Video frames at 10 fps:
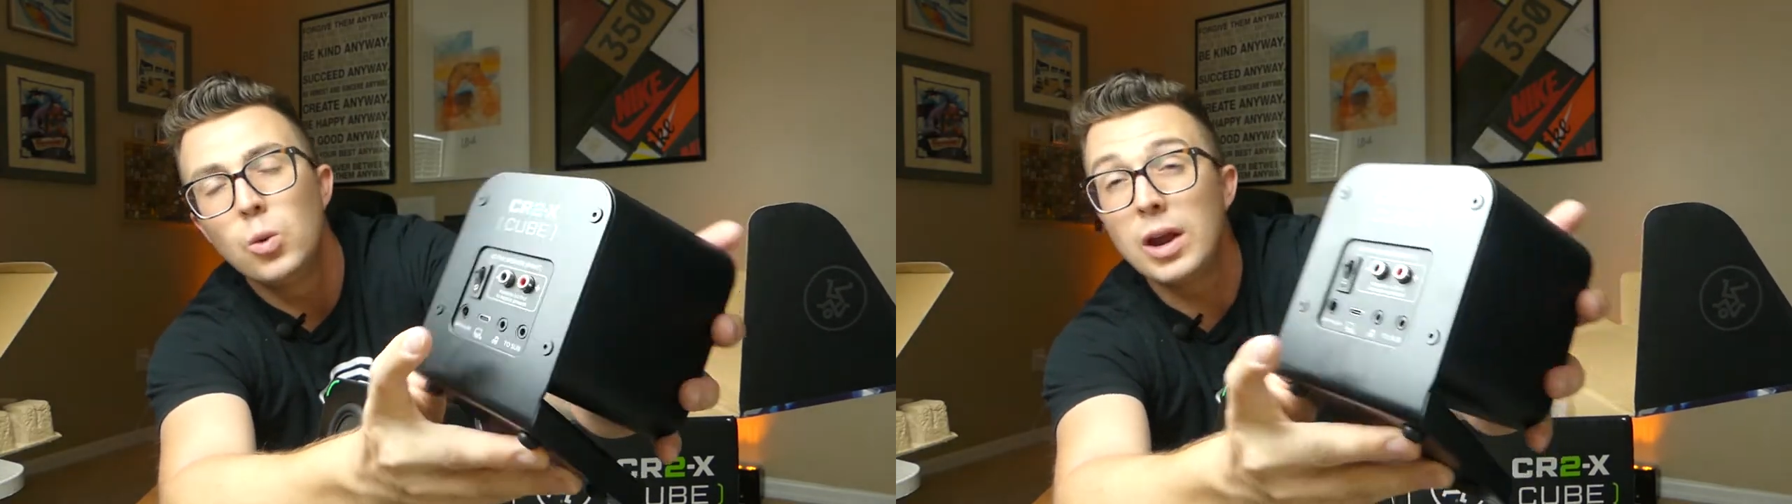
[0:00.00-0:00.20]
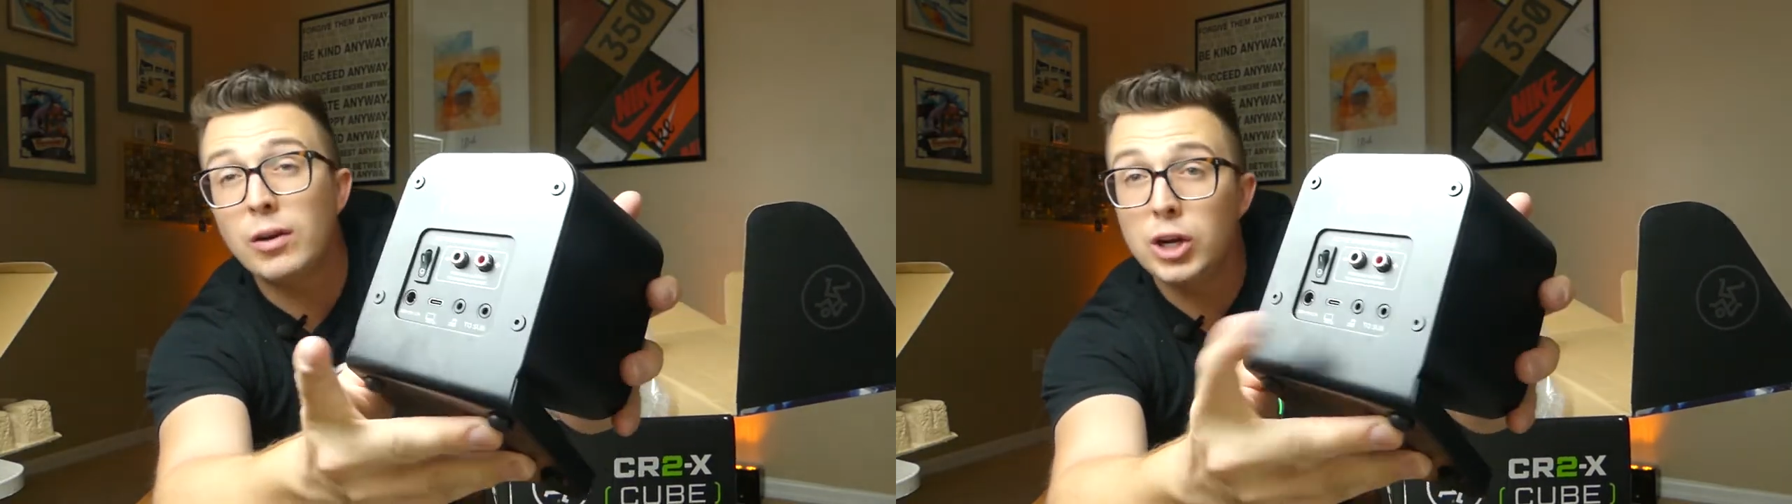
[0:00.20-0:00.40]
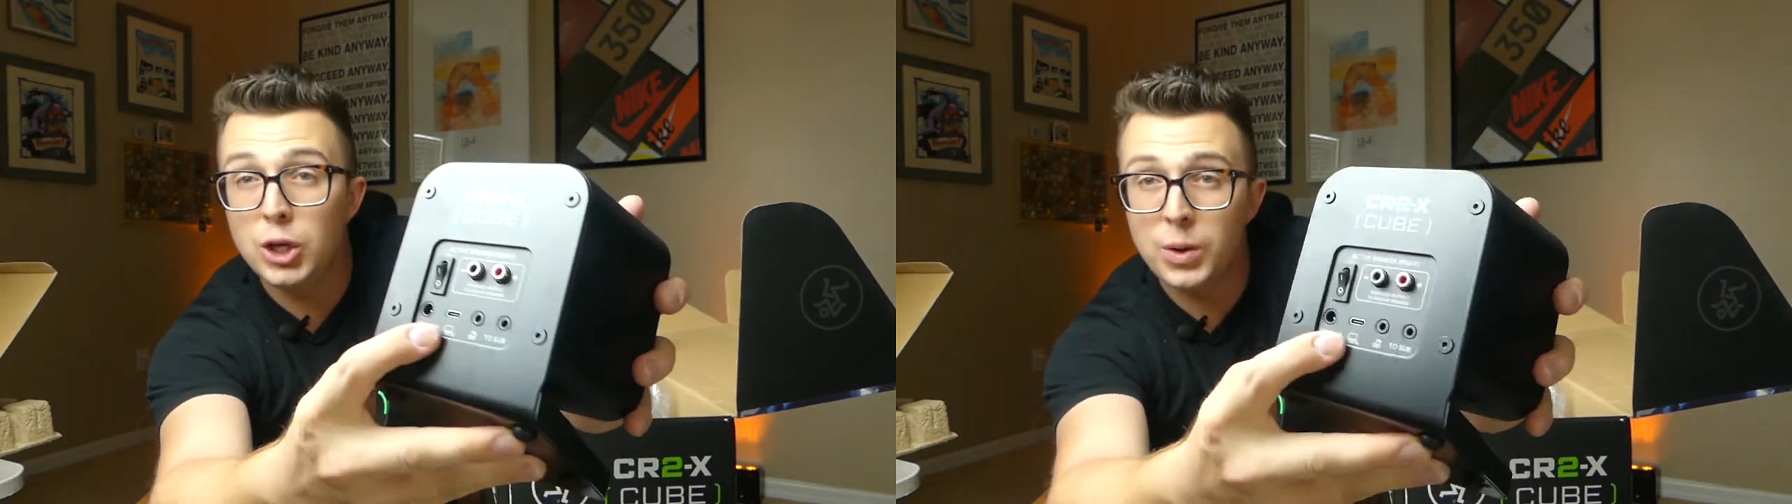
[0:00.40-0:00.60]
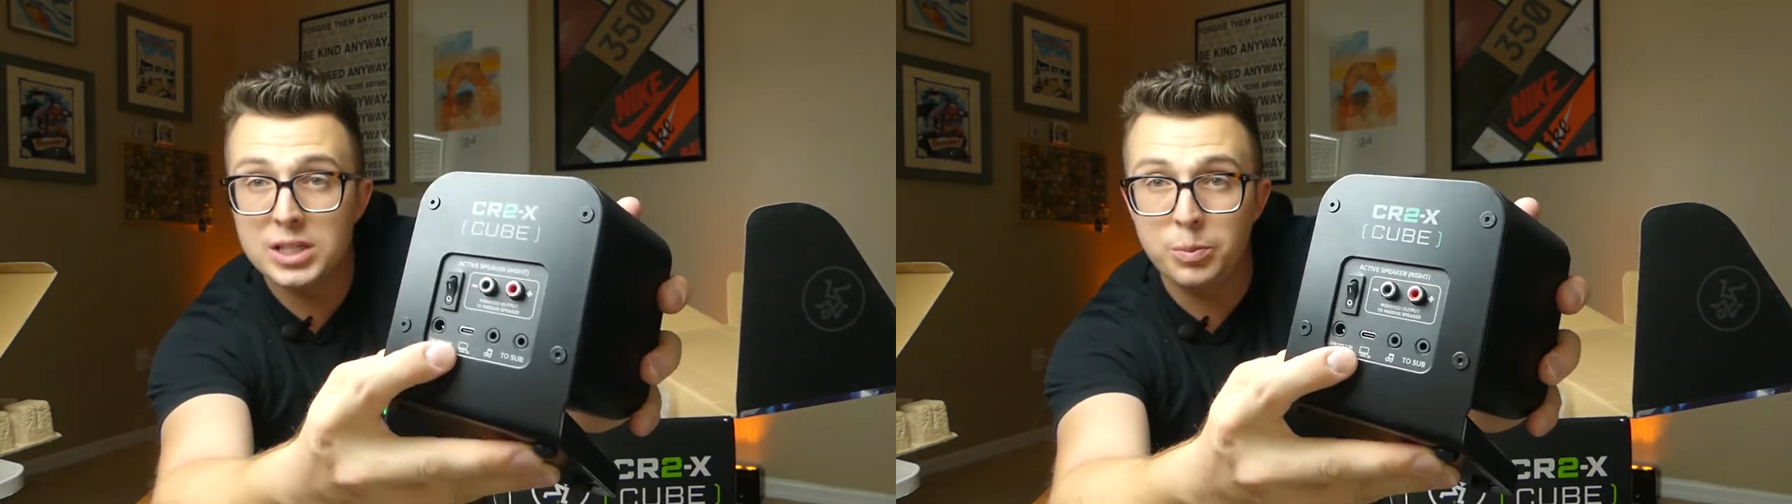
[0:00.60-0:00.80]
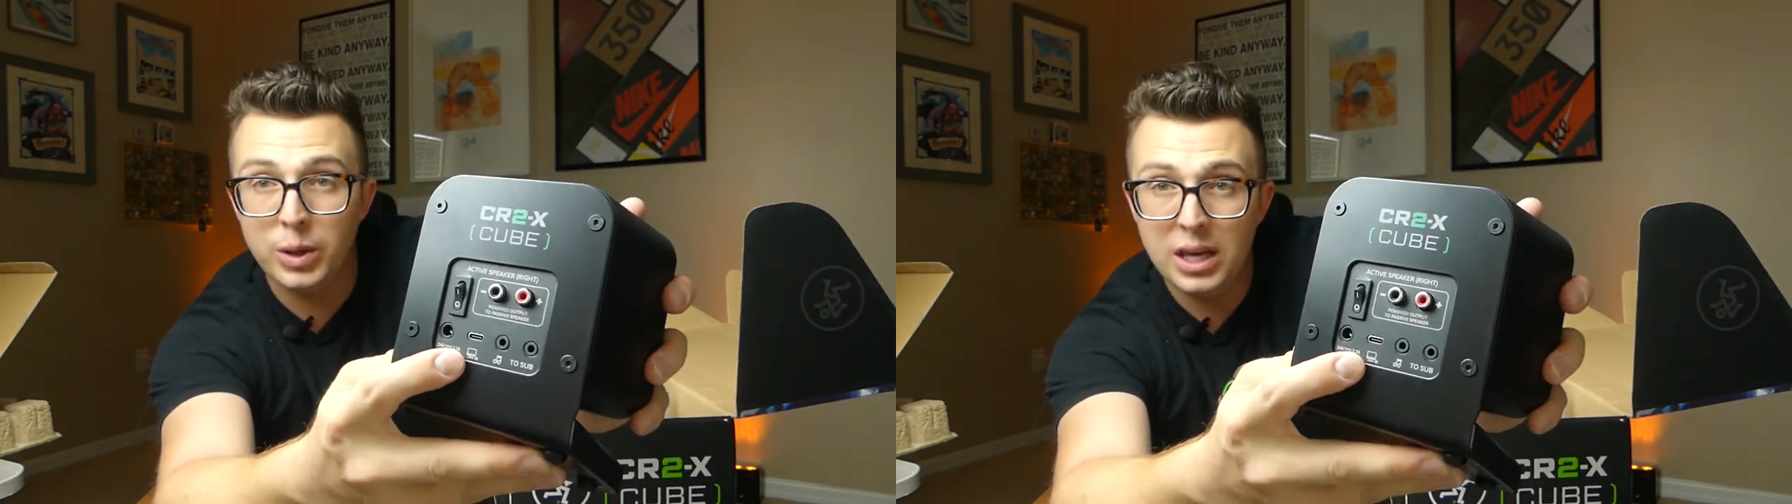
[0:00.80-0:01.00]
We have our
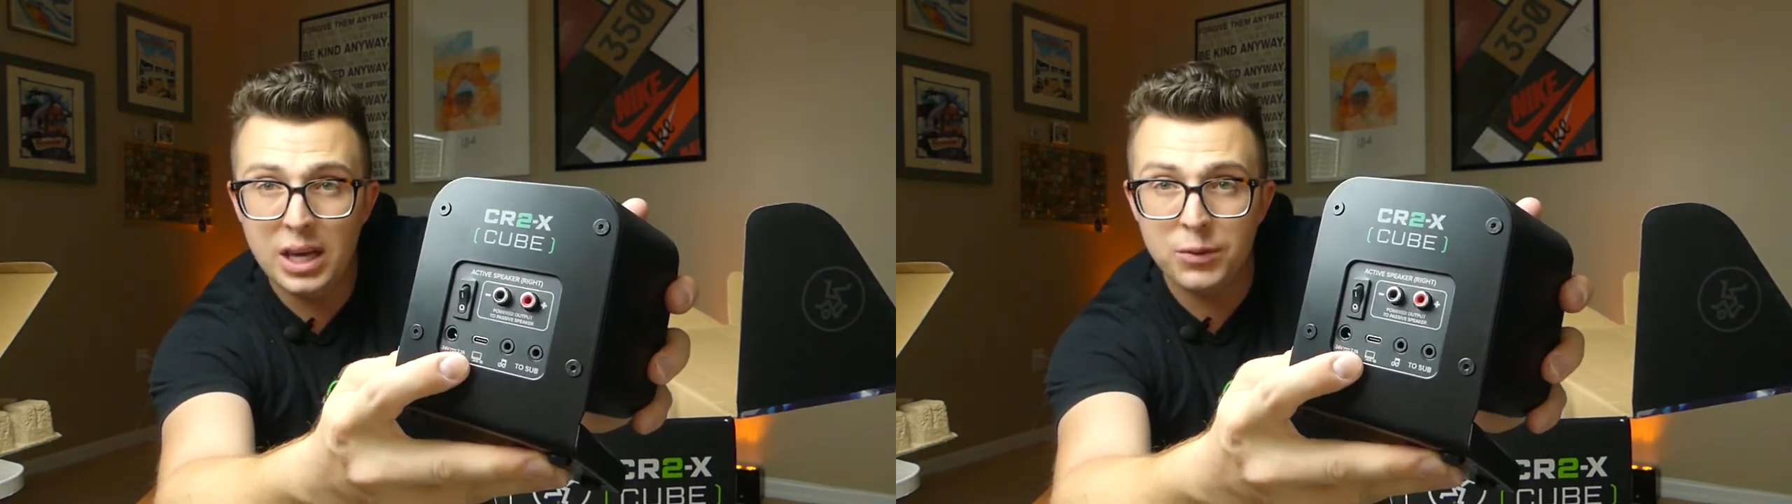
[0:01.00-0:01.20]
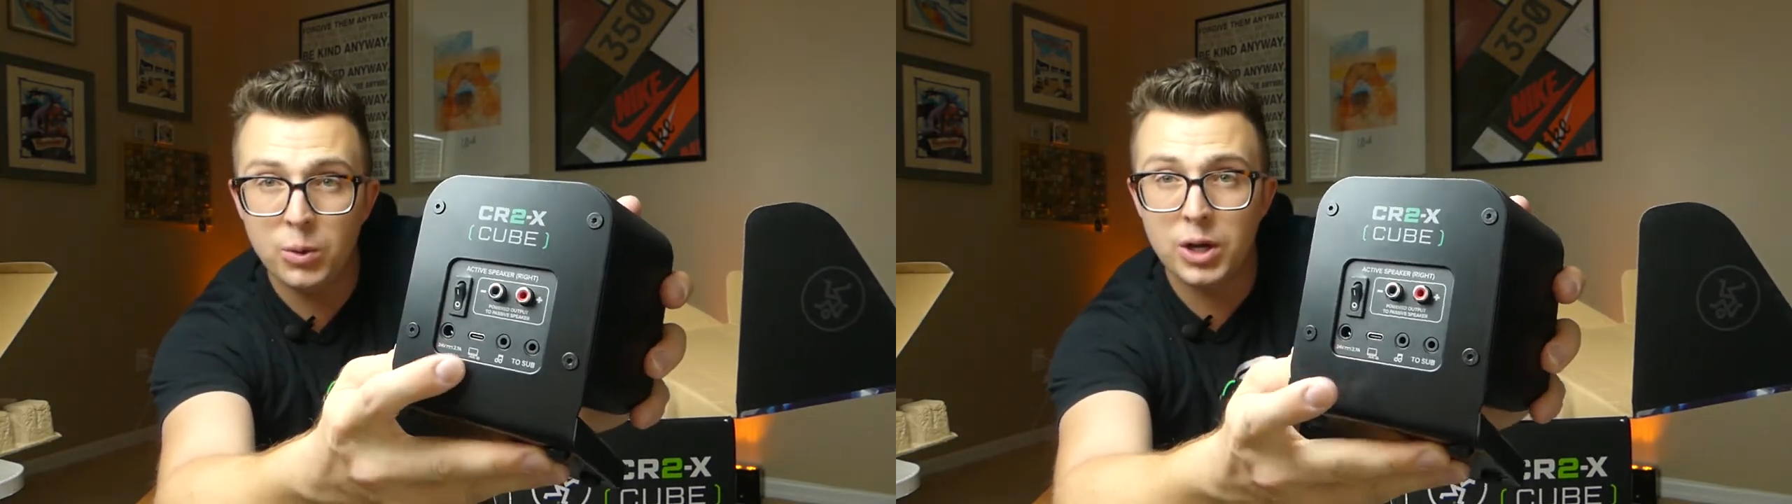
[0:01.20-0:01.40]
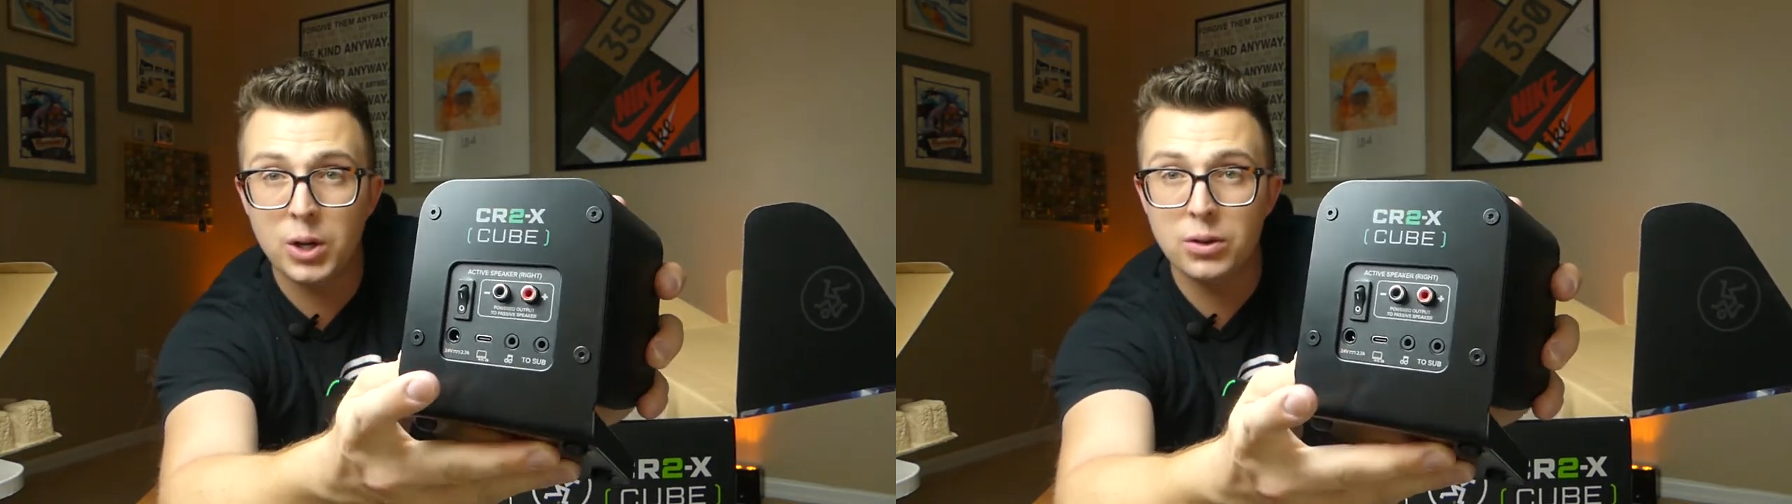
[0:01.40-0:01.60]
USB if you want to